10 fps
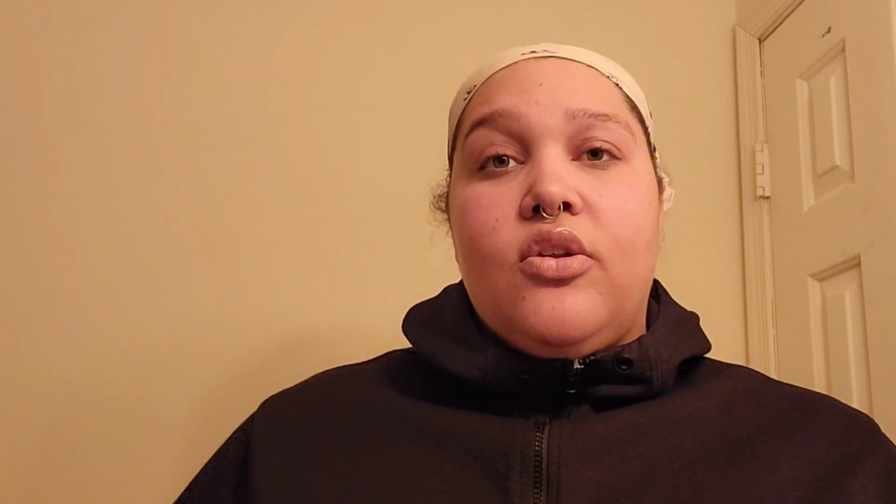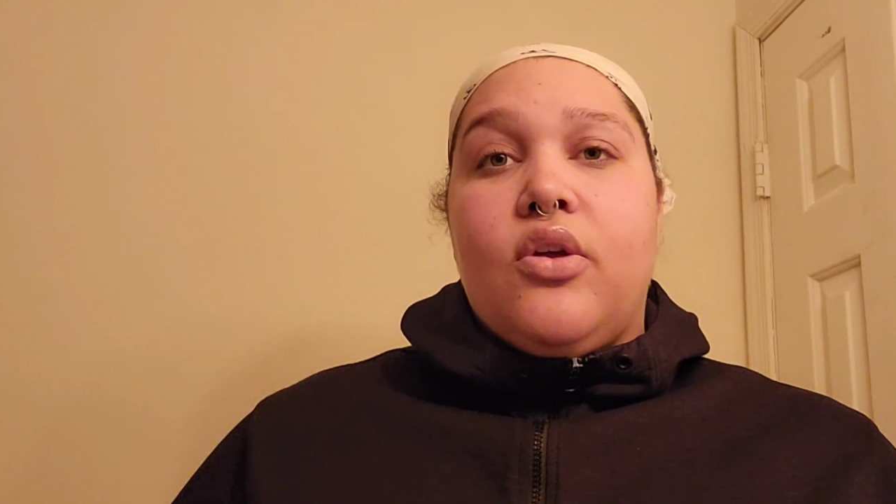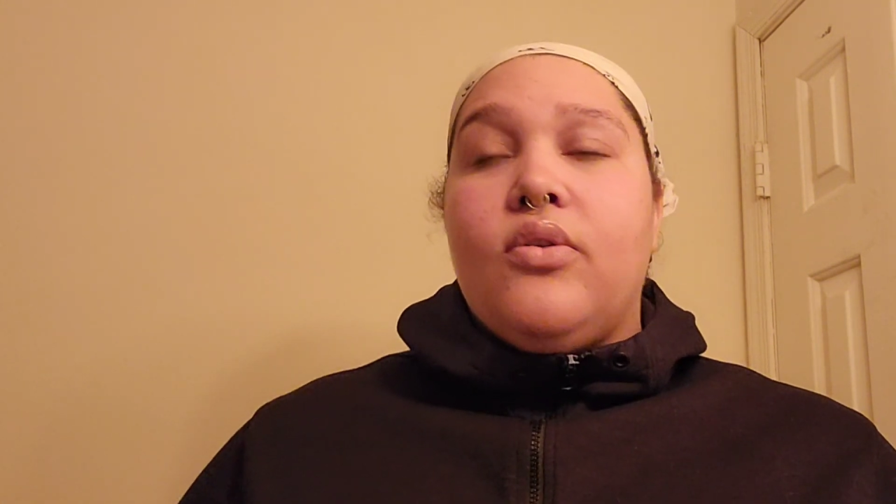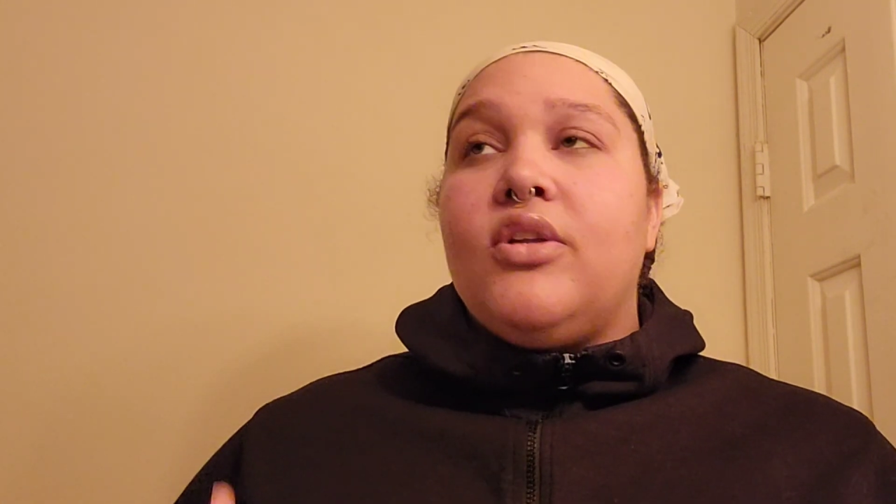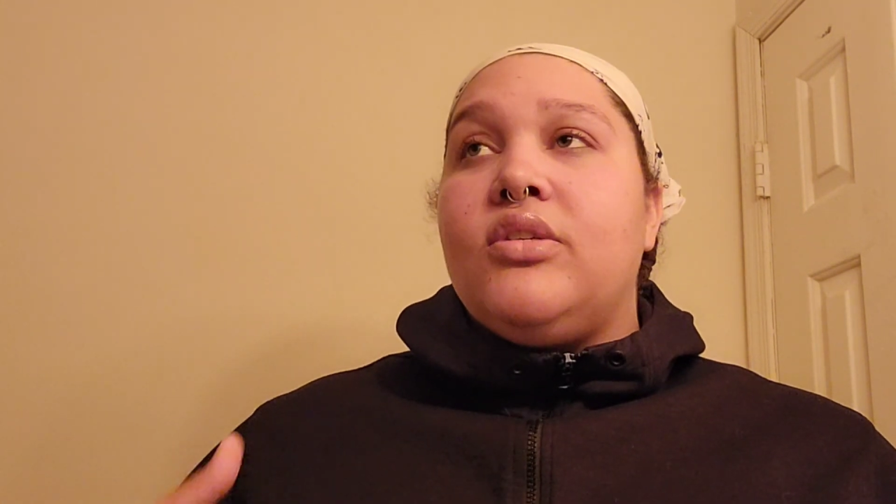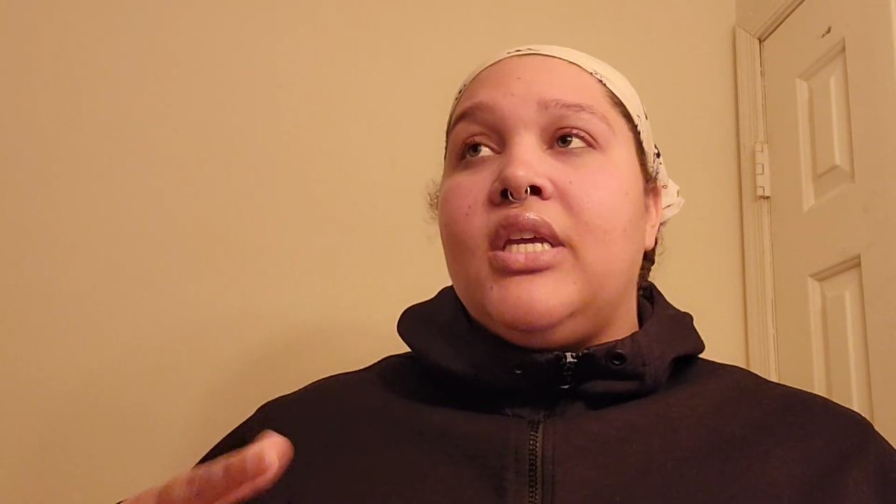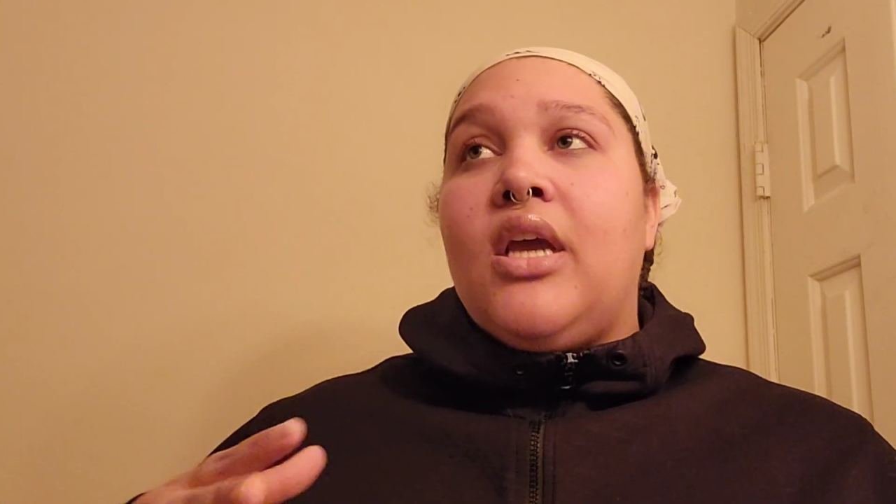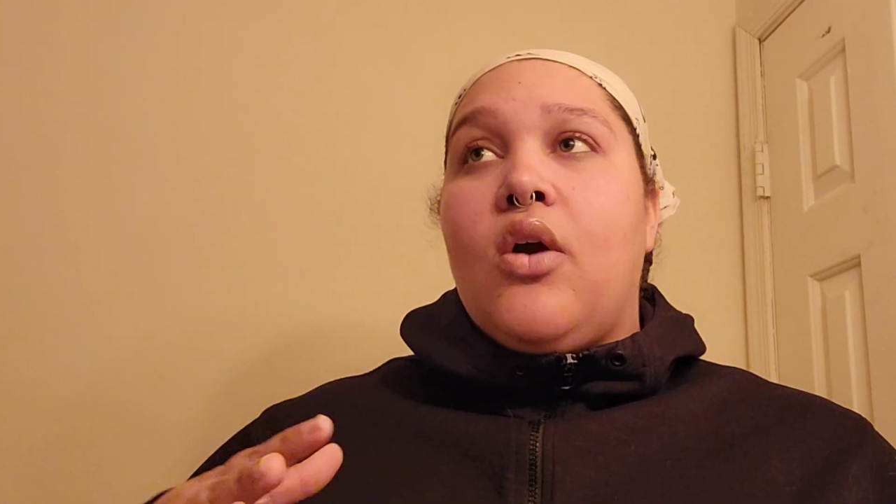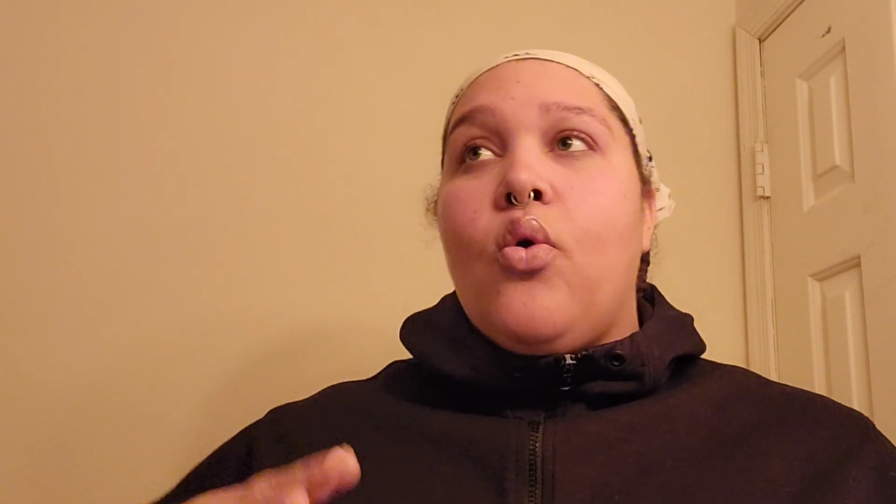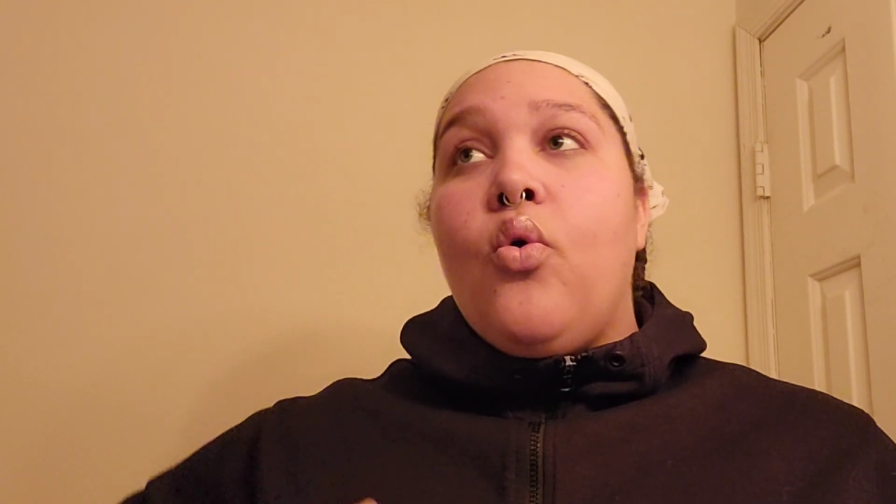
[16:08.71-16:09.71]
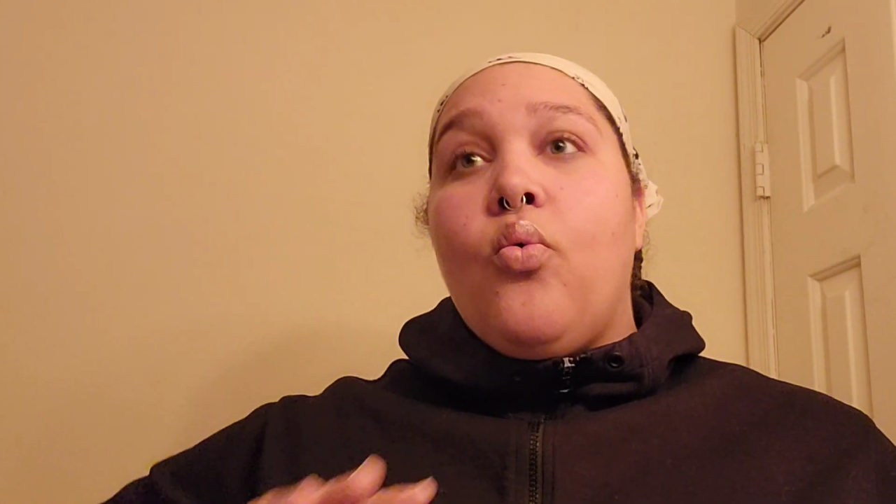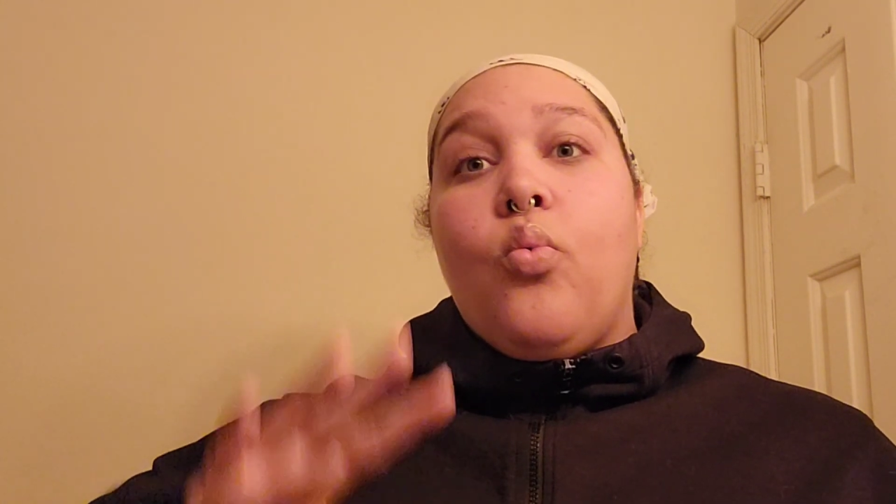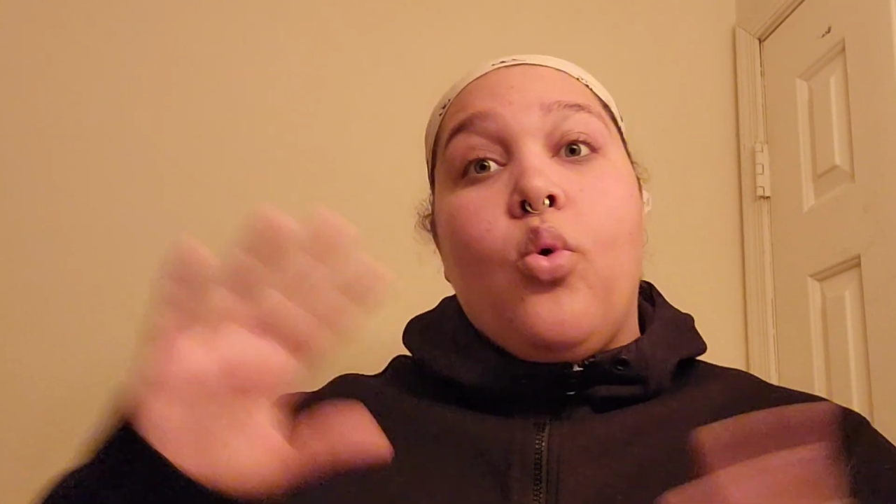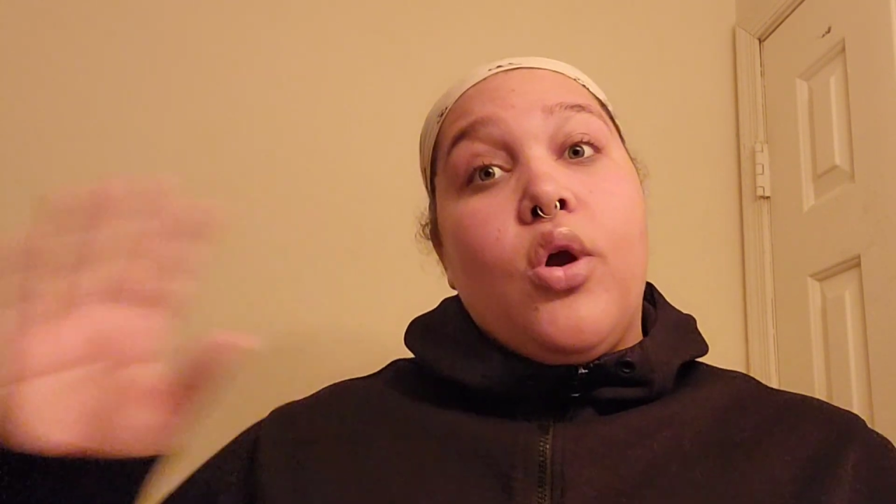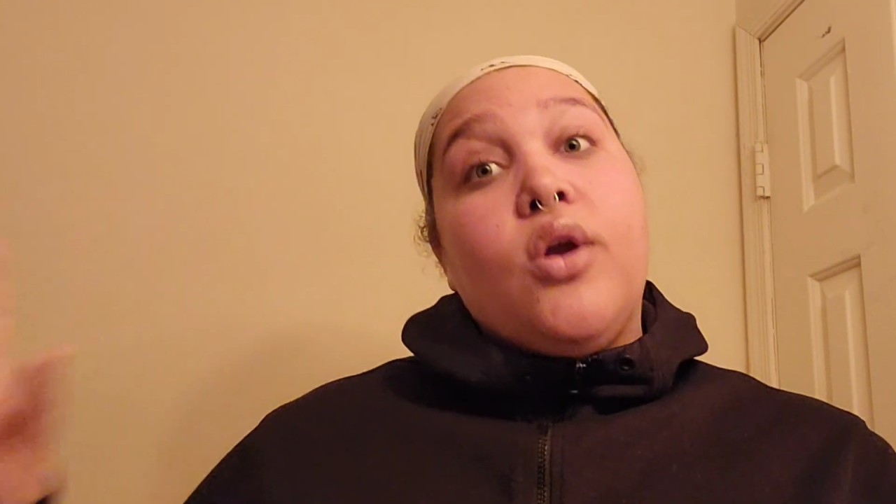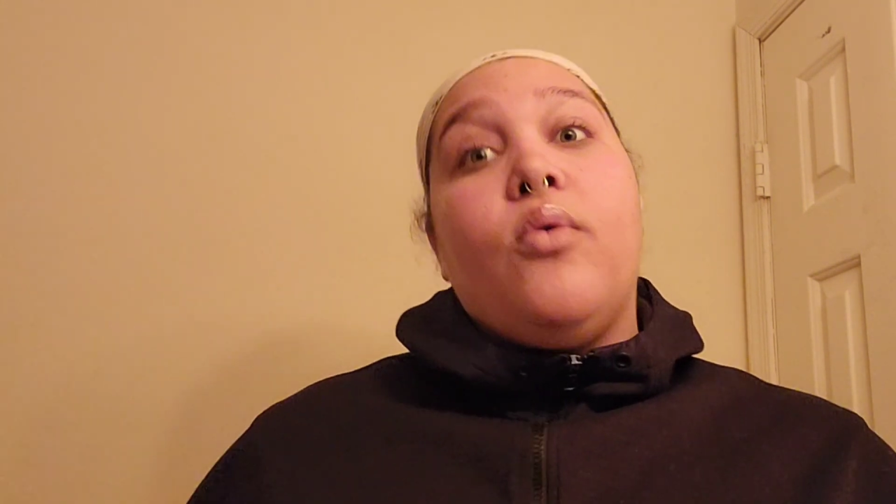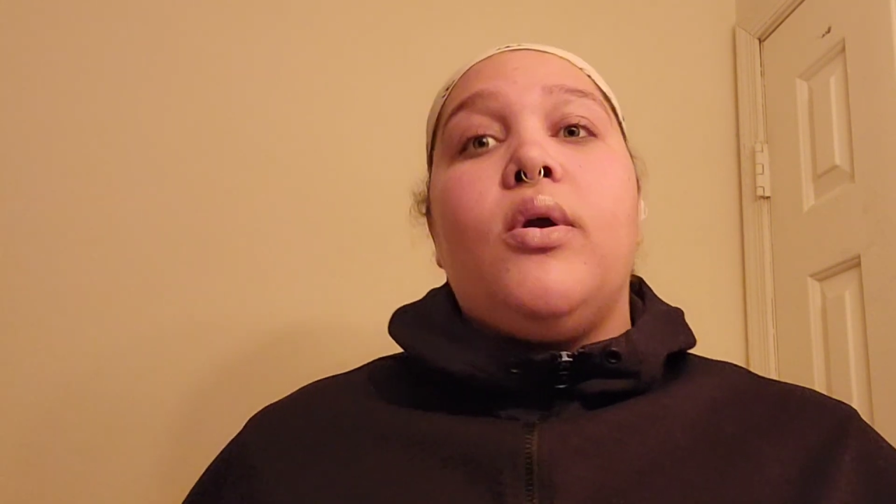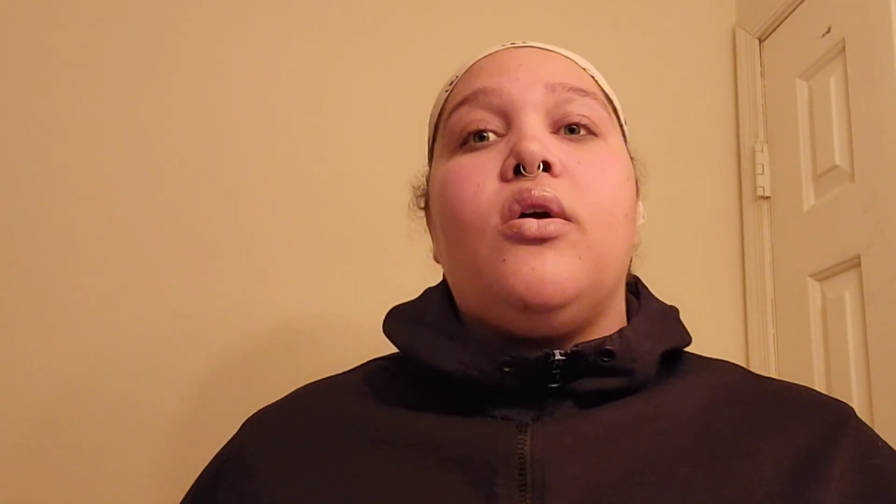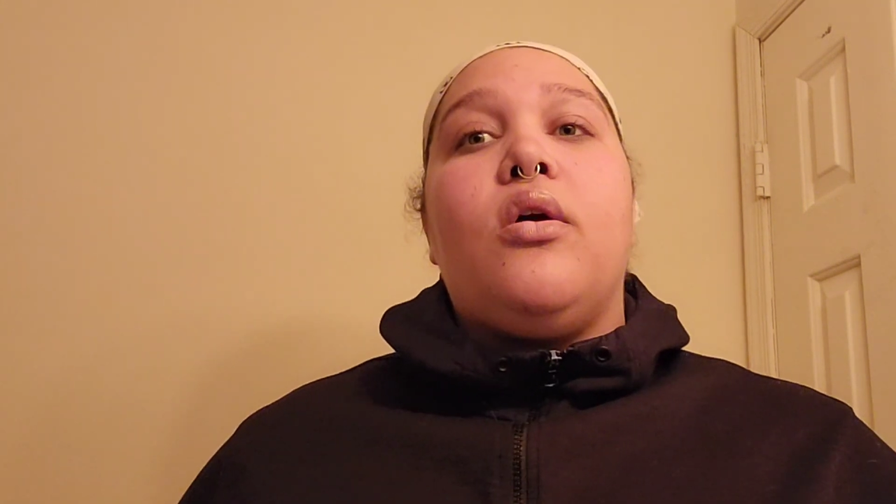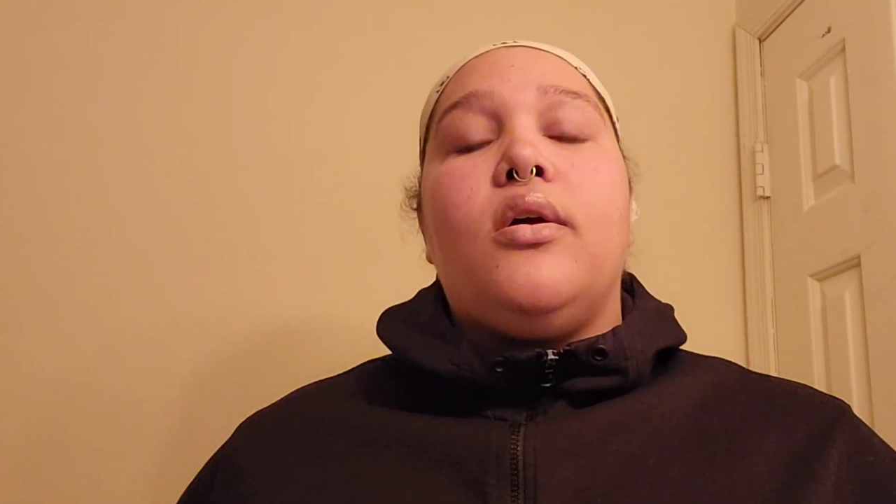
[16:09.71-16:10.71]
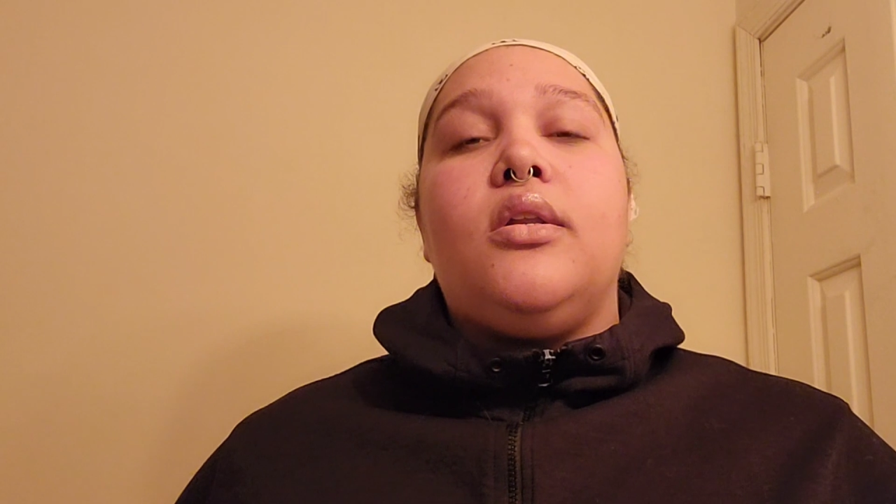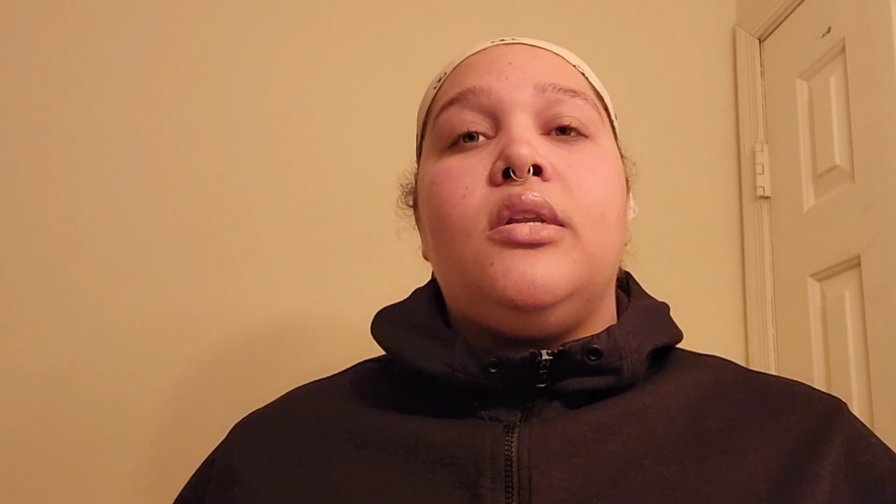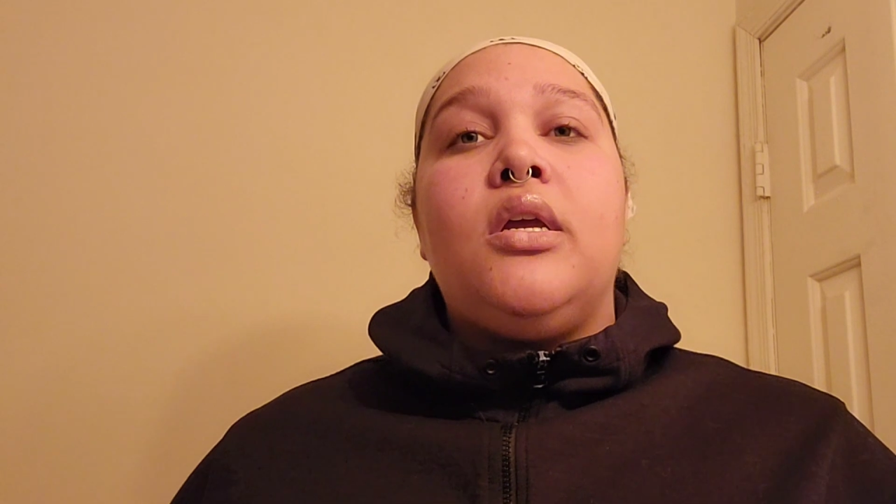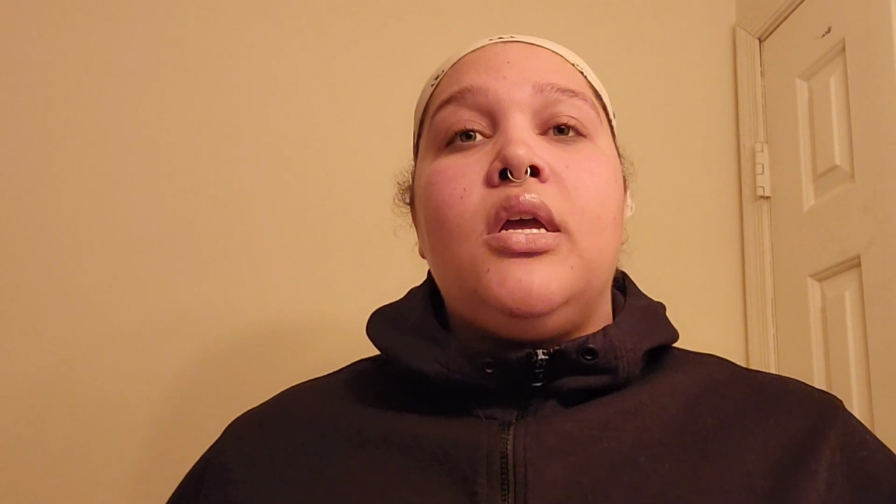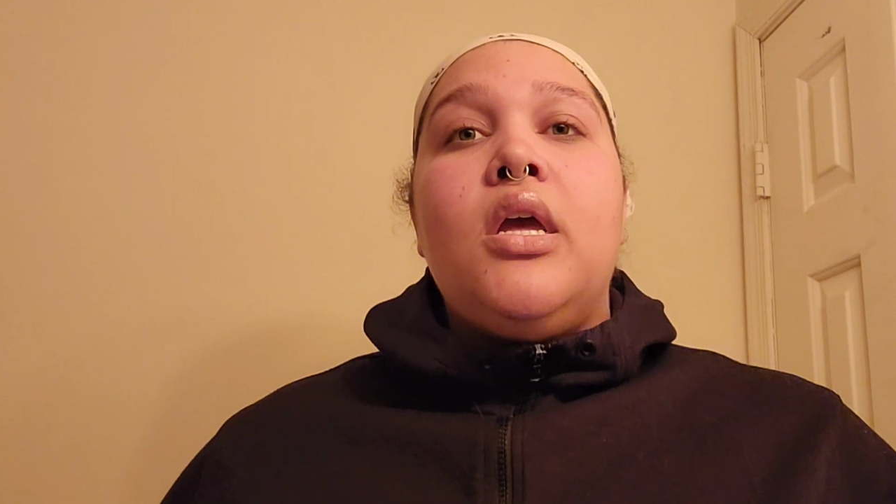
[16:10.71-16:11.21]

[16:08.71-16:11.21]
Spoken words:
You know, there's like a whole war going on.